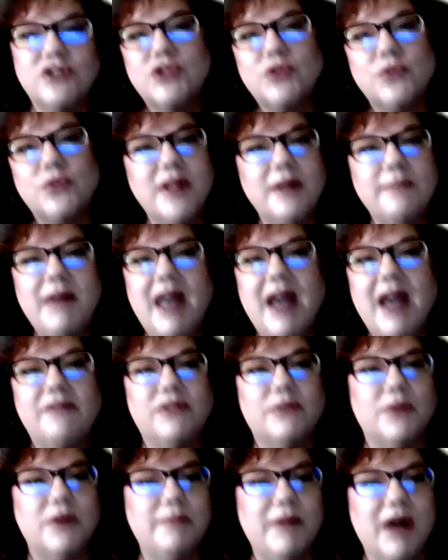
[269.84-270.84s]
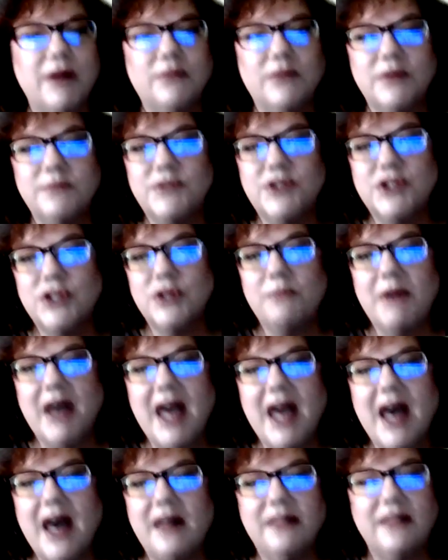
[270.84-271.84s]
Sure, they may have 3 bedrooms, 2
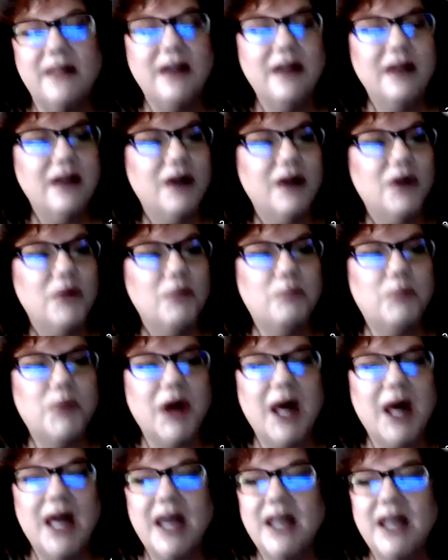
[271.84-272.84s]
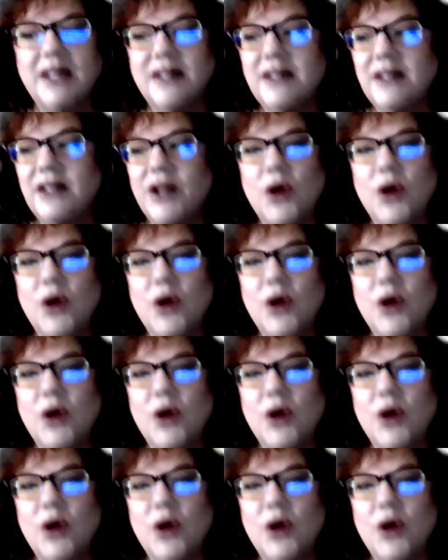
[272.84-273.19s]
baths, but